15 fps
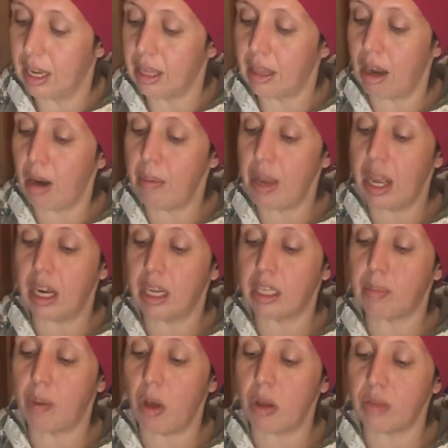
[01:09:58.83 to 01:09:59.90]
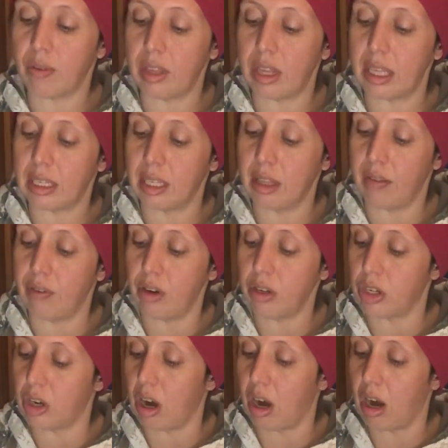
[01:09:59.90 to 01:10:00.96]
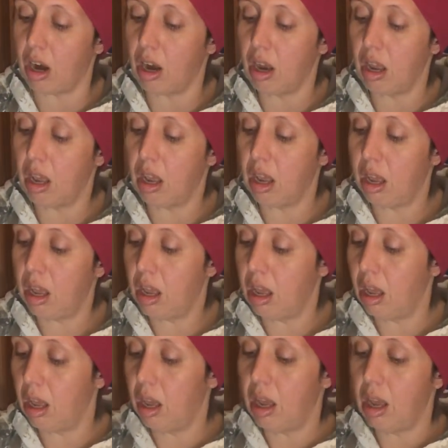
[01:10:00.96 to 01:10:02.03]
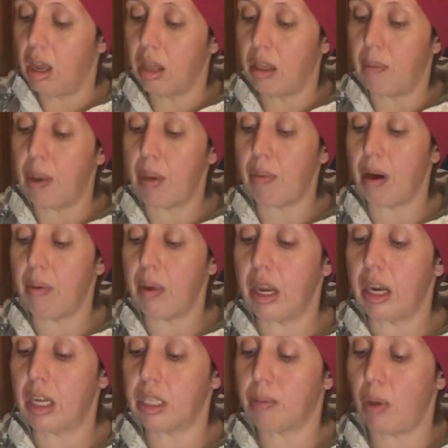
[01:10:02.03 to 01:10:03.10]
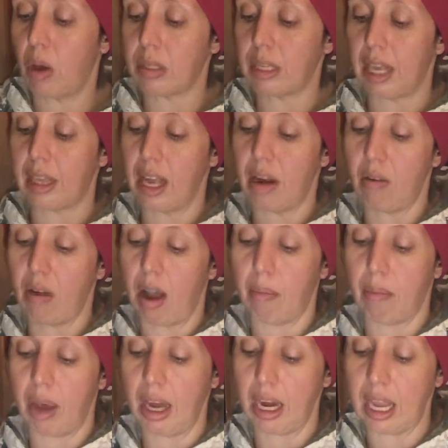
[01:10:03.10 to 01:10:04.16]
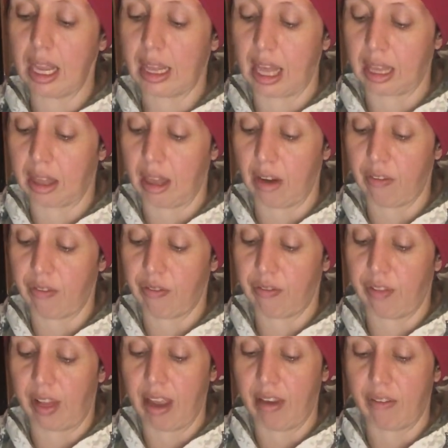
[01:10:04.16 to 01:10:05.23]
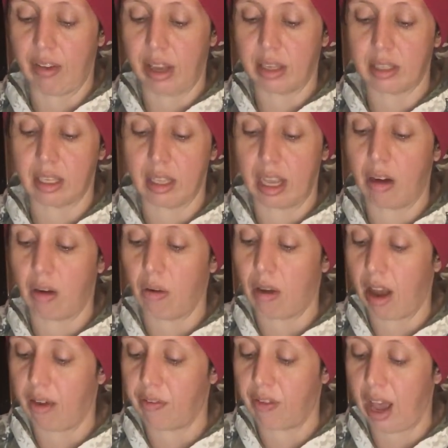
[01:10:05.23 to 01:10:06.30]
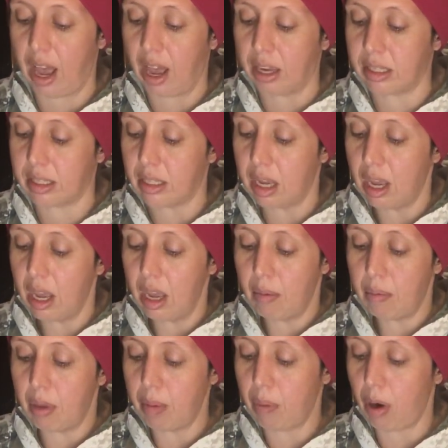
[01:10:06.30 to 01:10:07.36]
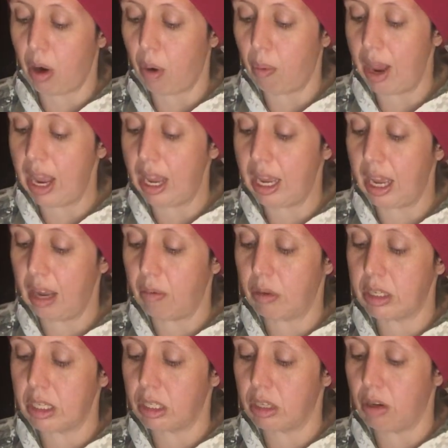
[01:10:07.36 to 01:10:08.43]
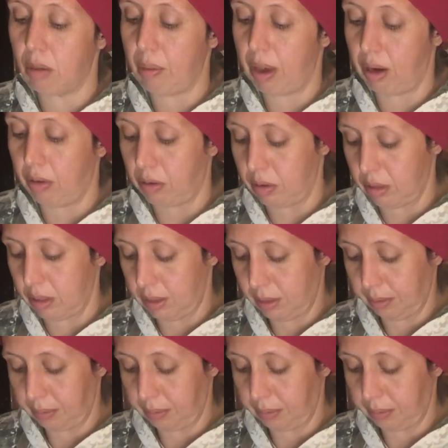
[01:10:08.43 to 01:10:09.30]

They're being exposed for this in the future. The people are exposed that they don't got money, that they're flake fixing, they don't got facts. People are awakened. What's this two of pentacles?